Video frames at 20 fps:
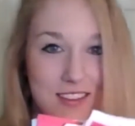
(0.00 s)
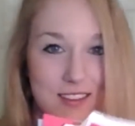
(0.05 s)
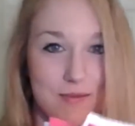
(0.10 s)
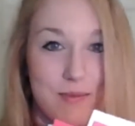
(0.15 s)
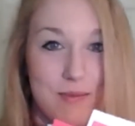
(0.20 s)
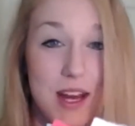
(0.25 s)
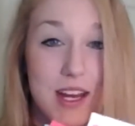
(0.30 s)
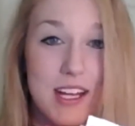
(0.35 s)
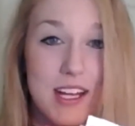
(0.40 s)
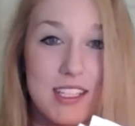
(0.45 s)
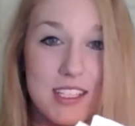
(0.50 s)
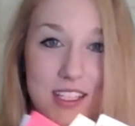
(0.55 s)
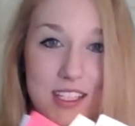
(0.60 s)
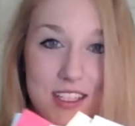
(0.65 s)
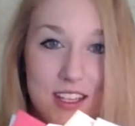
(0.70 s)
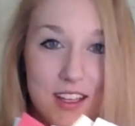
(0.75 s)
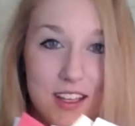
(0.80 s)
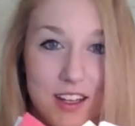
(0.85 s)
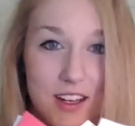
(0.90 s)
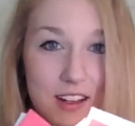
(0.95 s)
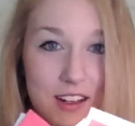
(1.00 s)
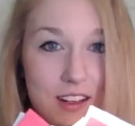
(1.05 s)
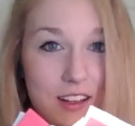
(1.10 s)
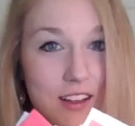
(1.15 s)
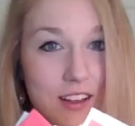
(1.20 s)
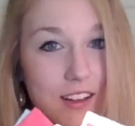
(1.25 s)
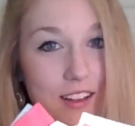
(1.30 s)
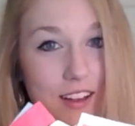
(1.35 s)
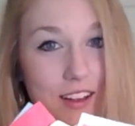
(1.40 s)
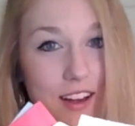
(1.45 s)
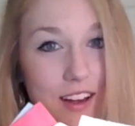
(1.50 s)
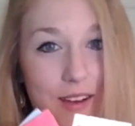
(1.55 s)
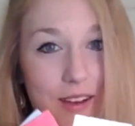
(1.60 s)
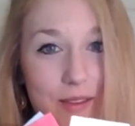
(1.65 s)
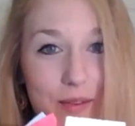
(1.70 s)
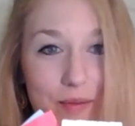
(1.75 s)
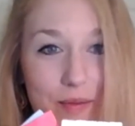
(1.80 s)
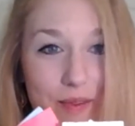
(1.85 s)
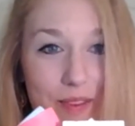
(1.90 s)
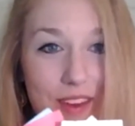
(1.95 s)
my desk is a little
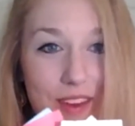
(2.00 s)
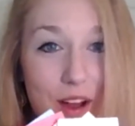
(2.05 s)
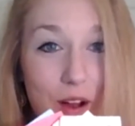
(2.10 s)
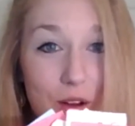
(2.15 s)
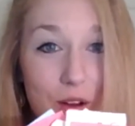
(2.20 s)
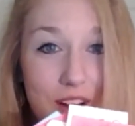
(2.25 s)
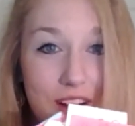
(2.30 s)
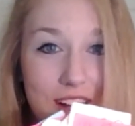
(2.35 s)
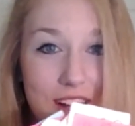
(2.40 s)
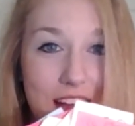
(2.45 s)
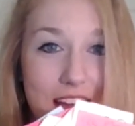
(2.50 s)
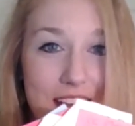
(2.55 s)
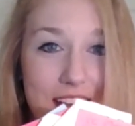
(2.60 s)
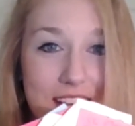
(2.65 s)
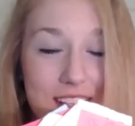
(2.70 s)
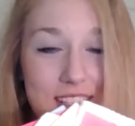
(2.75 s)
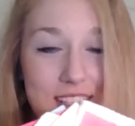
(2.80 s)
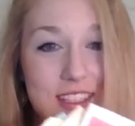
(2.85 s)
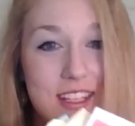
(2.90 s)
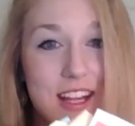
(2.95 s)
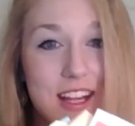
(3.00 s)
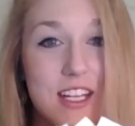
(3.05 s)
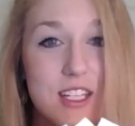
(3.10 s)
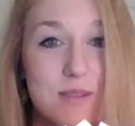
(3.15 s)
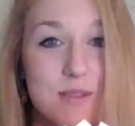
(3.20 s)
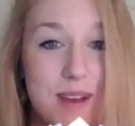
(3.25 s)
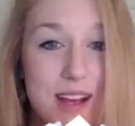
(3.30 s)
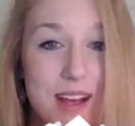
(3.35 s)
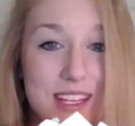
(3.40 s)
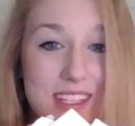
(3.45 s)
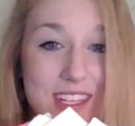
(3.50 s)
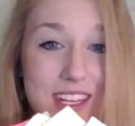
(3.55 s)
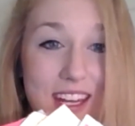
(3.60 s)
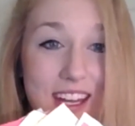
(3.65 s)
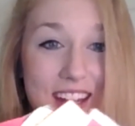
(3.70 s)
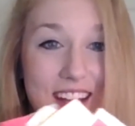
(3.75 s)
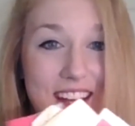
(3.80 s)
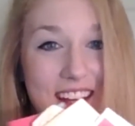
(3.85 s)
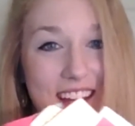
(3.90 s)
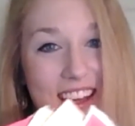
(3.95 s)
organized /
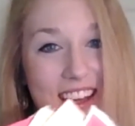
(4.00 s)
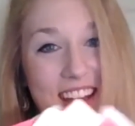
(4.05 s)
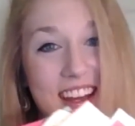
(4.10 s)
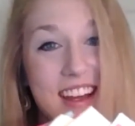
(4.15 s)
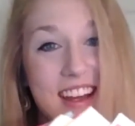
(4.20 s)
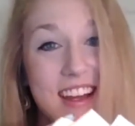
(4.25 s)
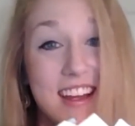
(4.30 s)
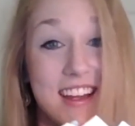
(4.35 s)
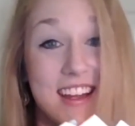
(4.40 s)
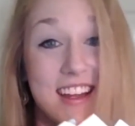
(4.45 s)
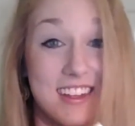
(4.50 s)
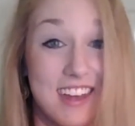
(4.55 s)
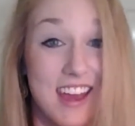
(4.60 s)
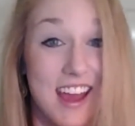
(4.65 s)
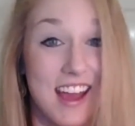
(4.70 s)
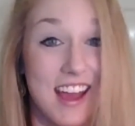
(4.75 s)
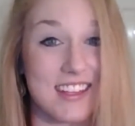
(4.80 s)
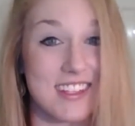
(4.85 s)
messy. Yes,